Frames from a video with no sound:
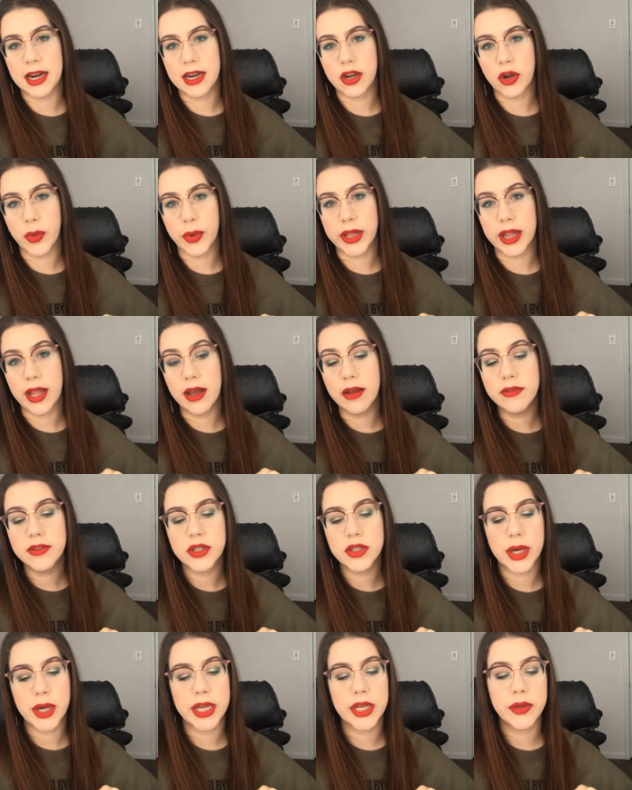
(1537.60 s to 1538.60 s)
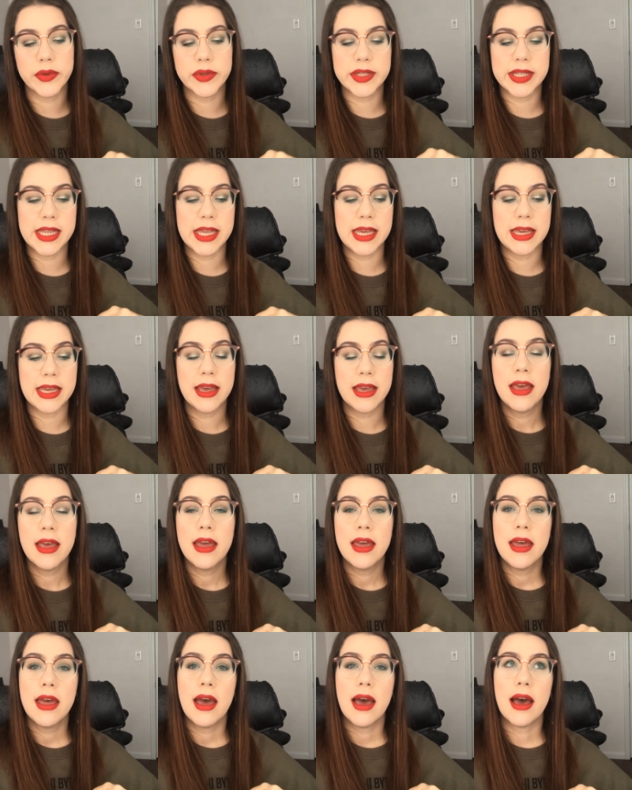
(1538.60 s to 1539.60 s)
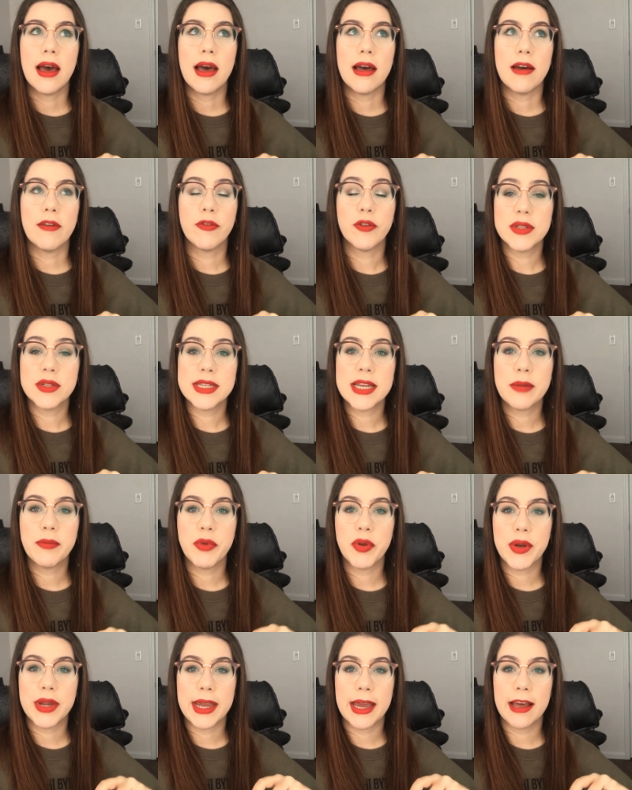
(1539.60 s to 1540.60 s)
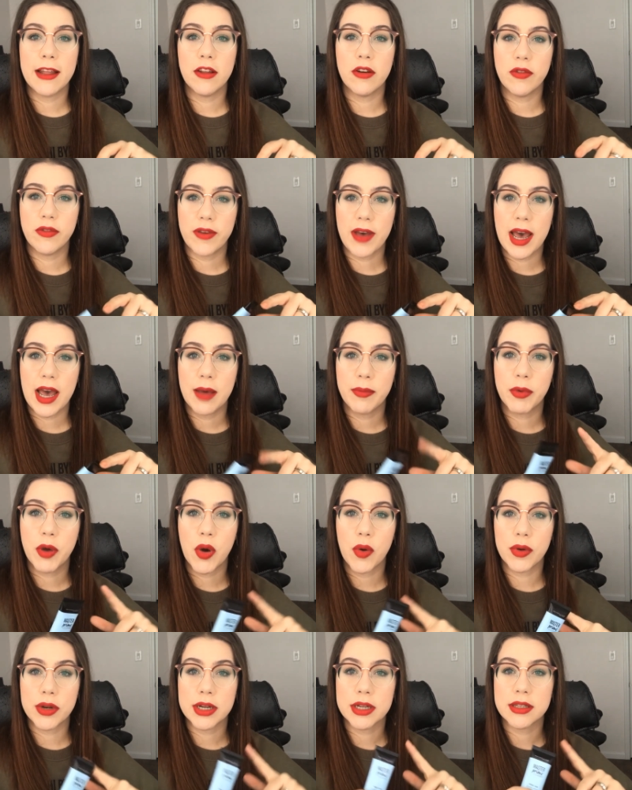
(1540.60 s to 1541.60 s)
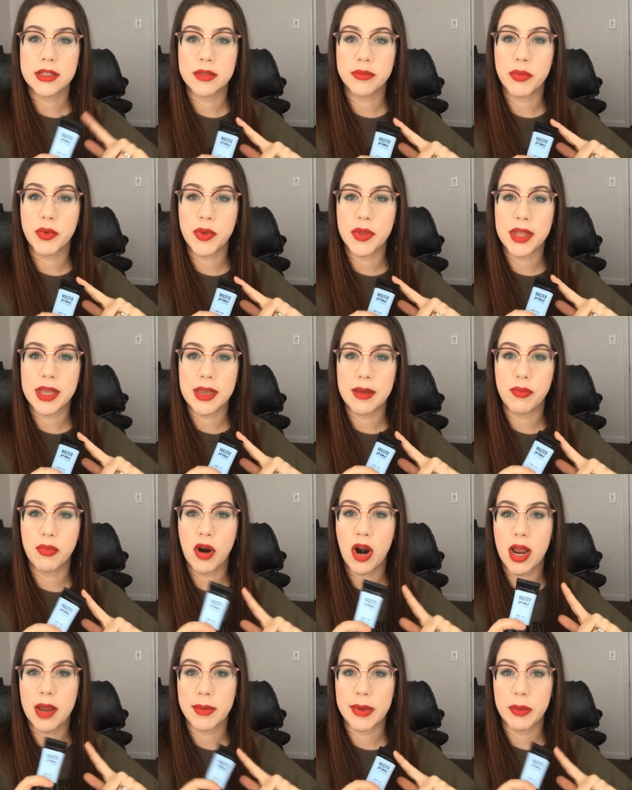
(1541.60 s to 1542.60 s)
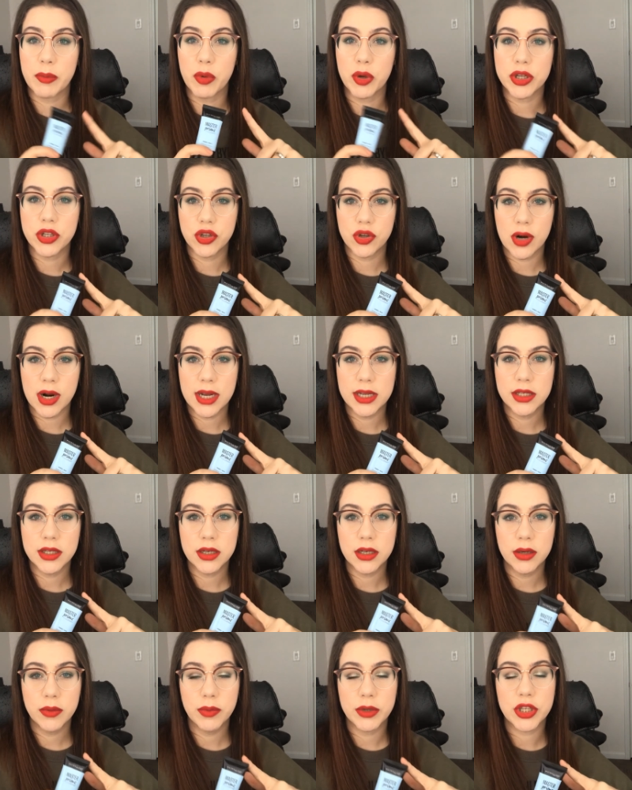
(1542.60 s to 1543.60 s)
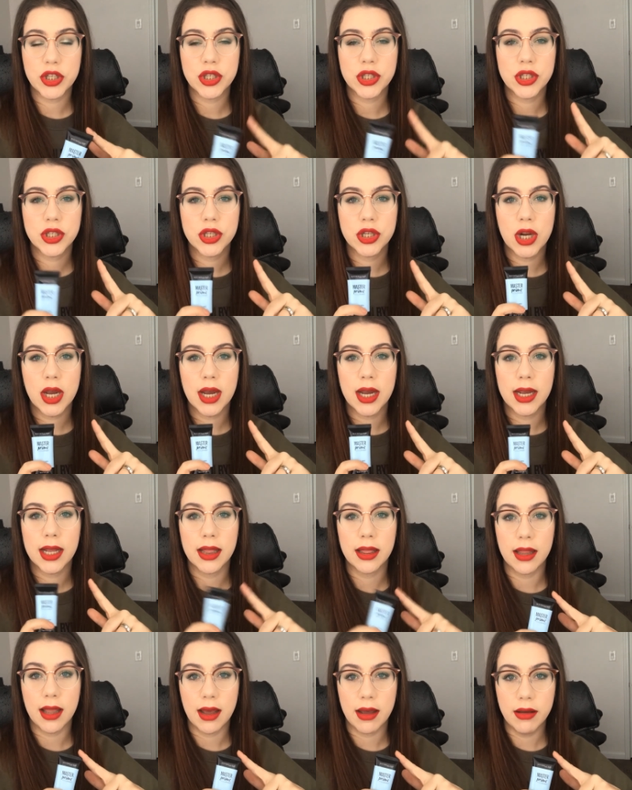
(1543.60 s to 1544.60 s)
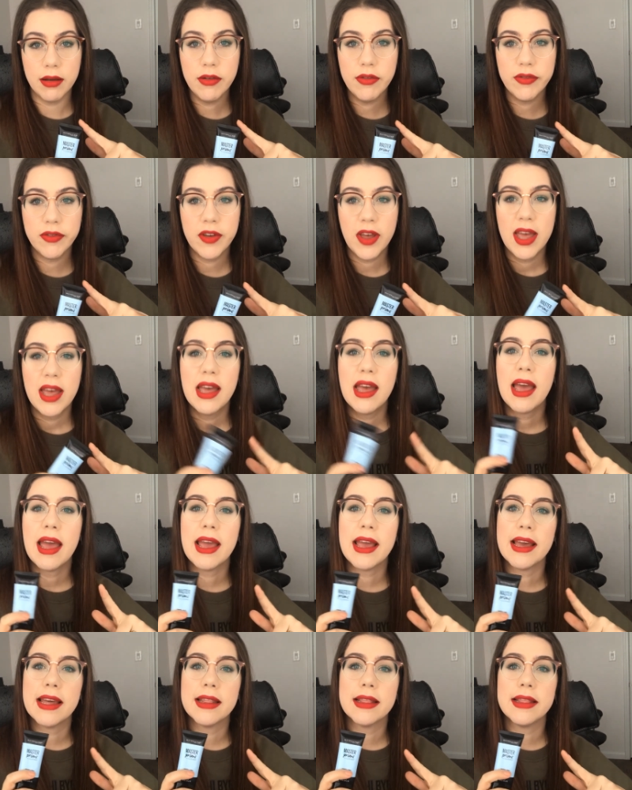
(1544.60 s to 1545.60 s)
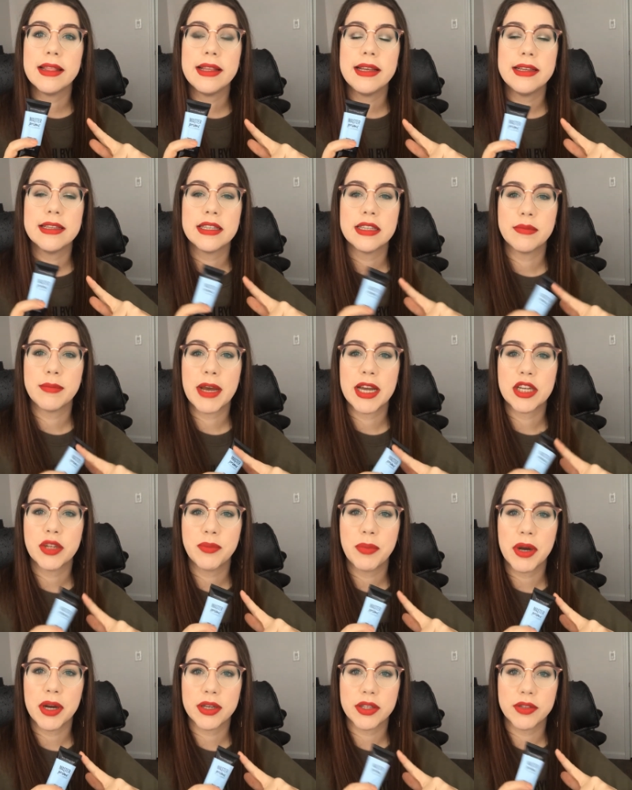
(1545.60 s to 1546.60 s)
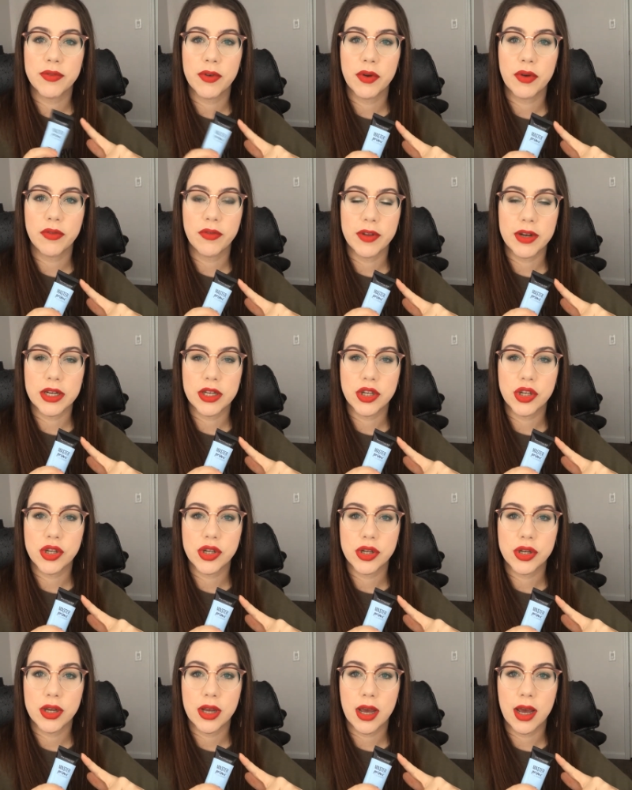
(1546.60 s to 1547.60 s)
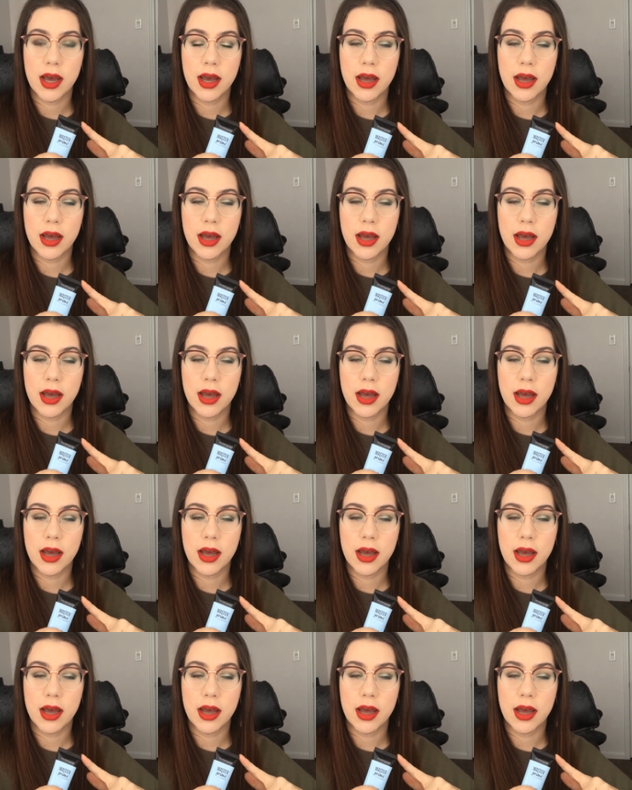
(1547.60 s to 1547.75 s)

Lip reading: that I know and love. So I used the First Aid Beauty Hello Fab Coconut Smoothie Priming Moisturizer, which I love, and the Smashbox Photo Finish,